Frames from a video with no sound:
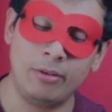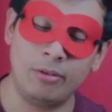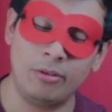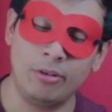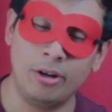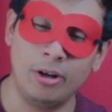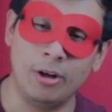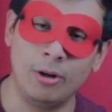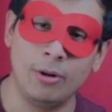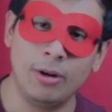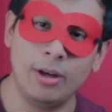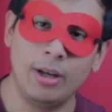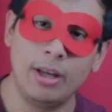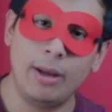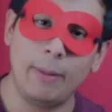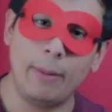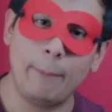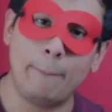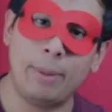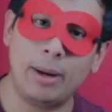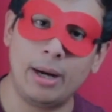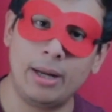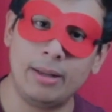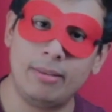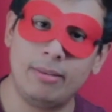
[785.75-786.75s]
So,
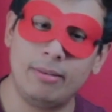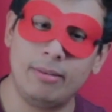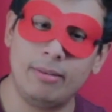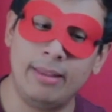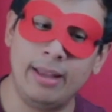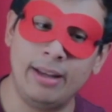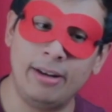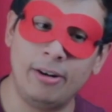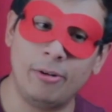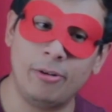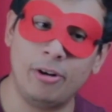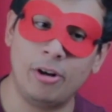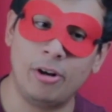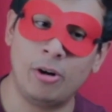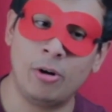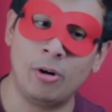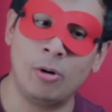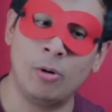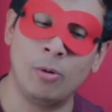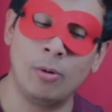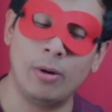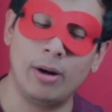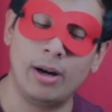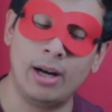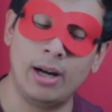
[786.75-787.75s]
but they don't
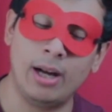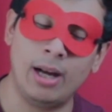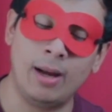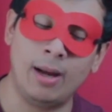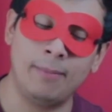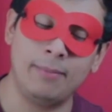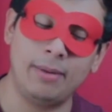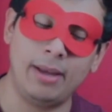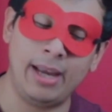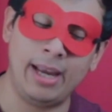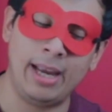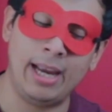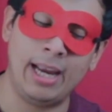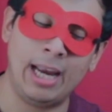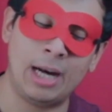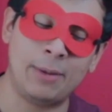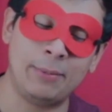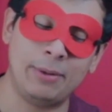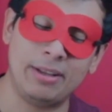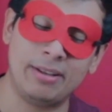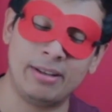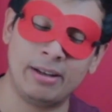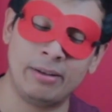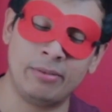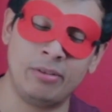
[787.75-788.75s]
know A, how
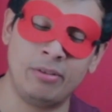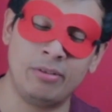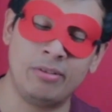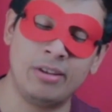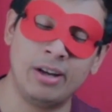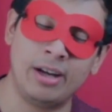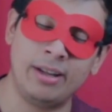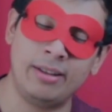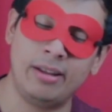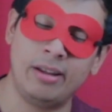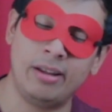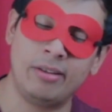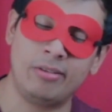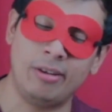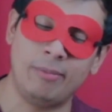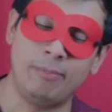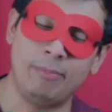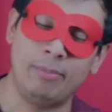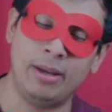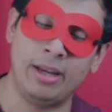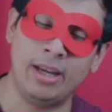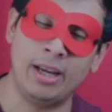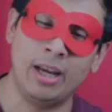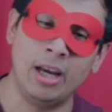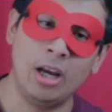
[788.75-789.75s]
many times he's done this, and
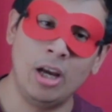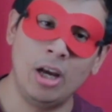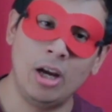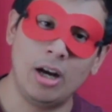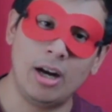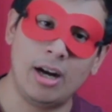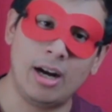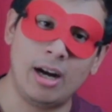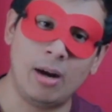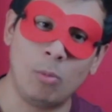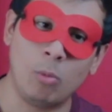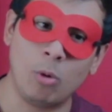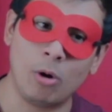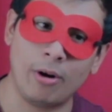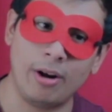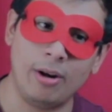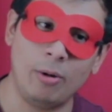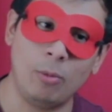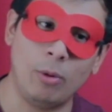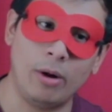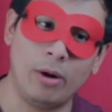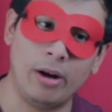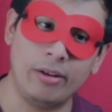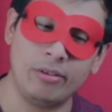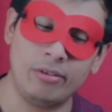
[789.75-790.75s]
B, where he
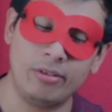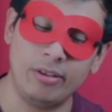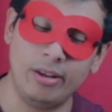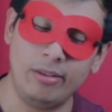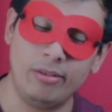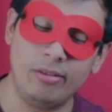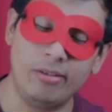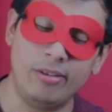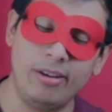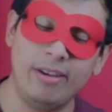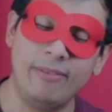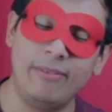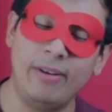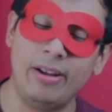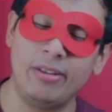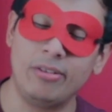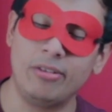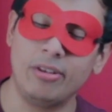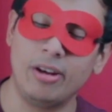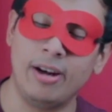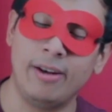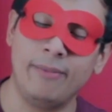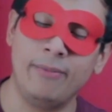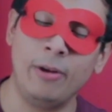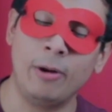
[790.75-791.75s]
was since the
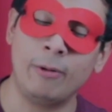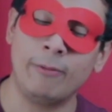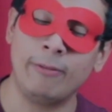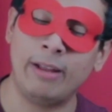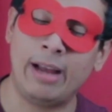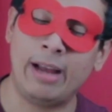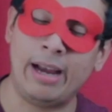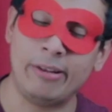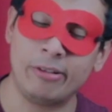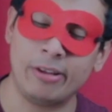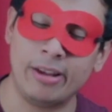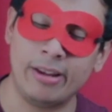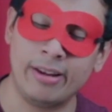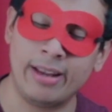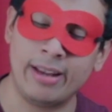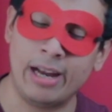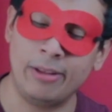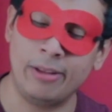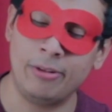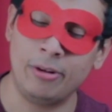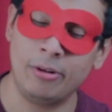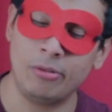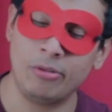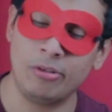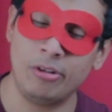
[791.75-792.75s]
events of their last
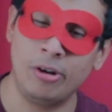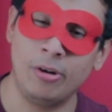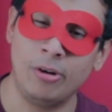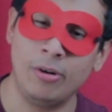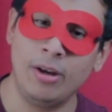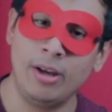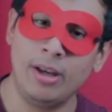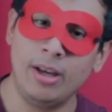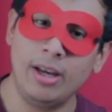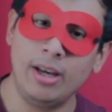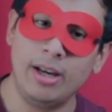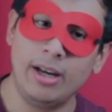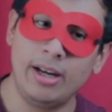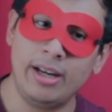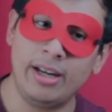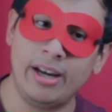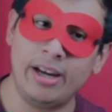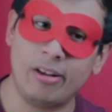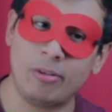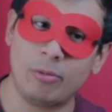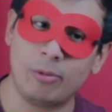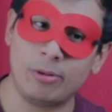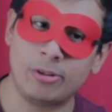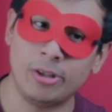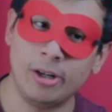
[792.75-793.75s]
encounter. So he
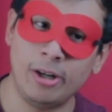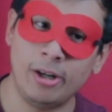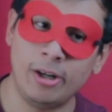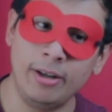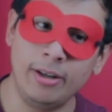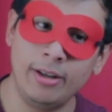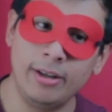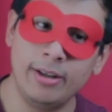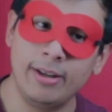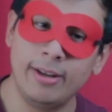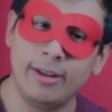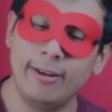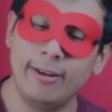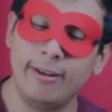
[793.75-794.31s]
has returned.